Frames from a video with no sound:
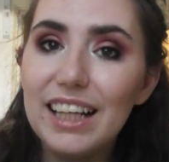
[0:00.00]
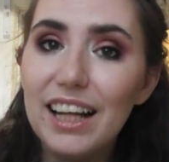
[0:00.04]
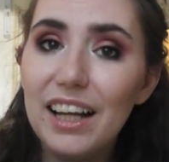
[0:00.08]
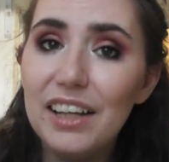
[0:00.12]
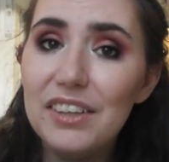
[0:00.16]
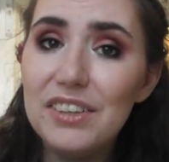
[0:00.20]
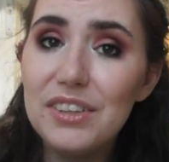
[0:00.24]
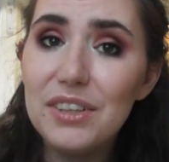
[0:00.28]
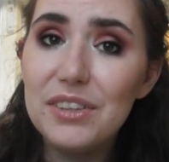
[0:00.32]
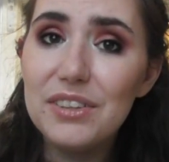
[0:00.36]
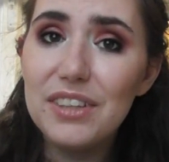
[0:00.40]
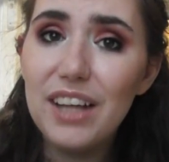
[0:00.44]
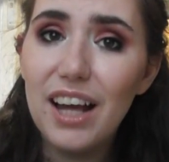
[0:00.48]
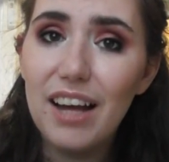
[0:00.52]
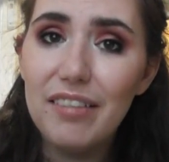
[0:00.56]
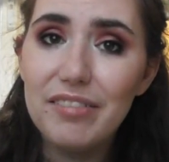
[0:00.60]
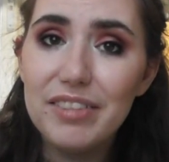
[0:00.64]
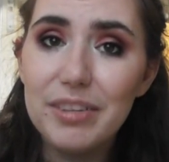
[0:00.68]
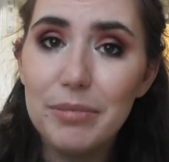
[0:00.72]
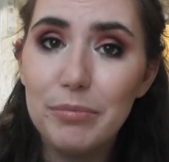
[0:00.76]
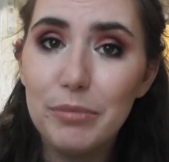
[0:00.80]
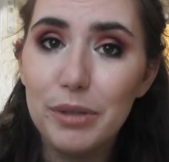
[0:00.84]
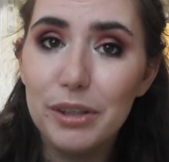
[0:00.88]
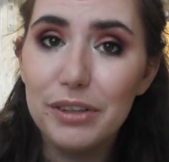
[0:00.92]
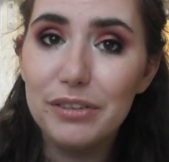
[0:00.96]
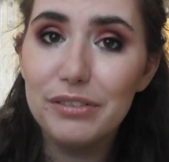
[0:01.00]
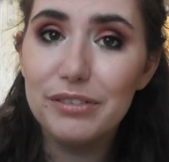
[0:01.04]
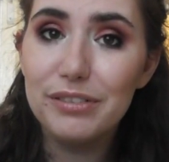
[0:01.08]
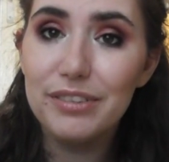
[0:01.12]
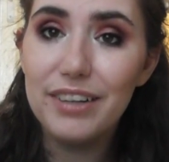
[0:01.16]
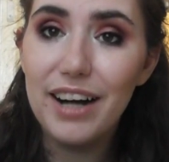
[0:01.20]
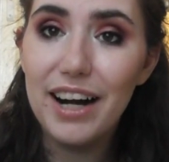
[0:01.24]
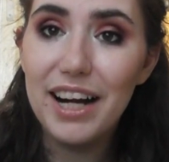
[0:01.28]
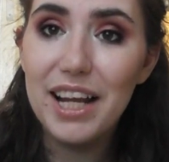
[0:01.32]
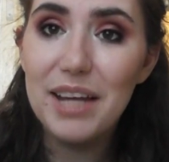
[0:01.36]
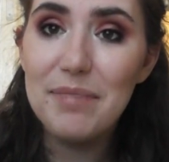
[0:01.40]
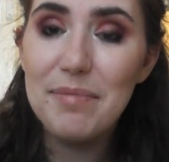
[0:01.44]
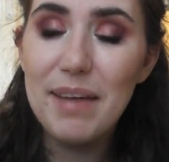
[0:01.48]
it's good to have someone
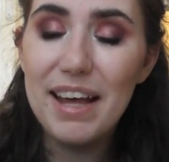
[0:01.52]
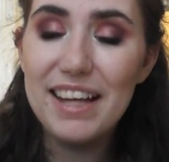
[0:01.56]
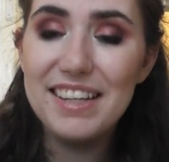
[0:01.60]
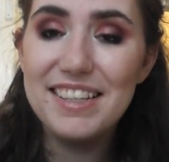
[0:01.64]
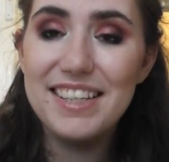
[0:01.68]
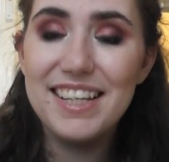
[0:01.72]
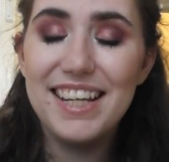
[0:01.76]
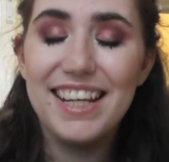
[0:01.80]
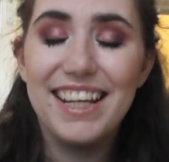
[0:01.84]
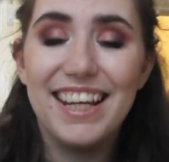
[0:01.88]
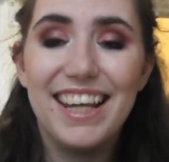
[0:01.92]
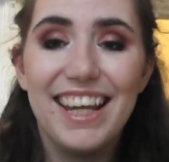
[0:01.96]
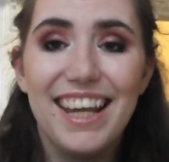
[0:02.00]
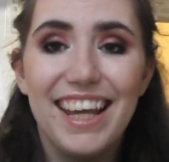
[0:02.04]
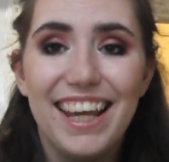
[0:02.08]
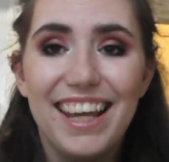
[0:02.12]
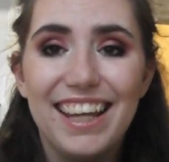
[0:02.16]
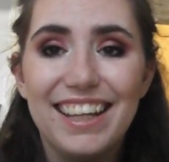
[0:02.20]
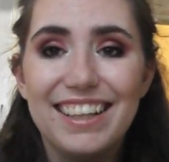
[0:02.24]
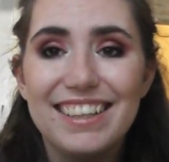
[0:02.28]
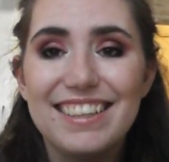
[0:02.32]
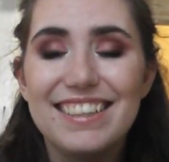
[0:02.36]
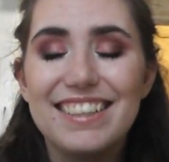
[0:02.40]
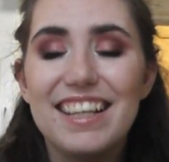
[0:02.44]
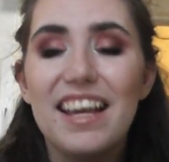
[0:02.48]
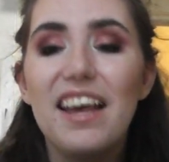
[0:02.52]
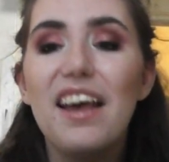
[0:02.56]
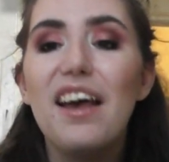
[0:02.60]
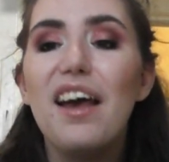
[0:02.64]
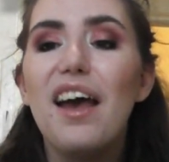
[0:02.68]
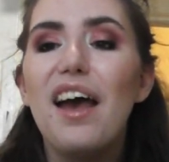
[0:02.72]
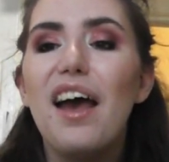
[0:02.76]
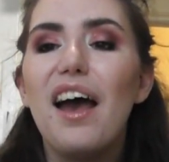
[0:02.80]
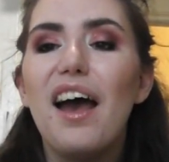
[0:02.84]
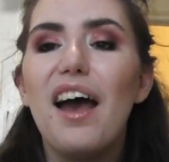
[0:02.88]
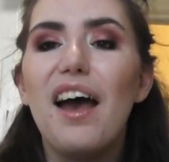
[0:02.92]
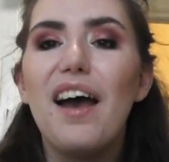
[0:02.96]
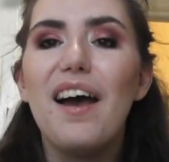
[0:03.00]
recommending it.
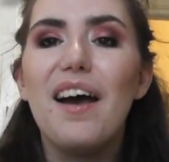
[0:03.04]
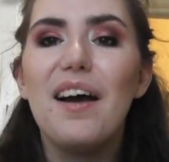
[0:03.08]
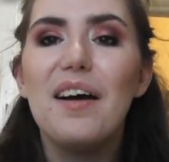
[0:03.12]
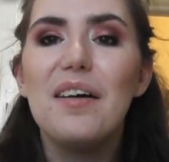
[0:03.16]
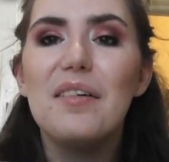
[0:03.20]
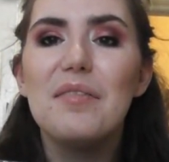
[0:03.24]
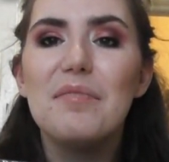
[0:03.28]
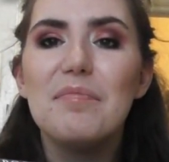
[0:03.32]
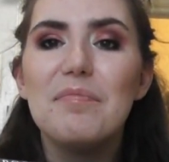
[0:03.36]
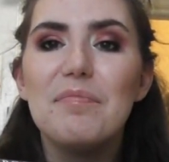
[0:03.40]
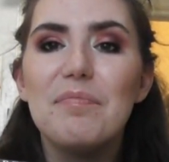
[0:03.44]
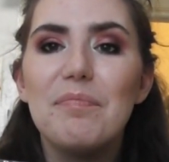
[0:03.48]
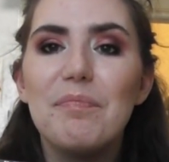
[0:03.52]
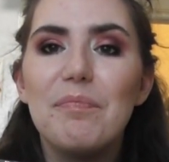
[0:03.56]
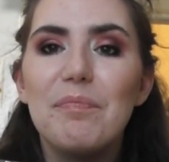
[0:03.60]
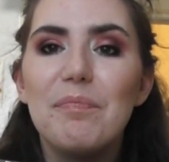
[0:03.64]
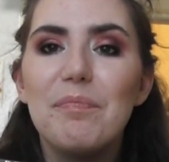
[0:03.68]
But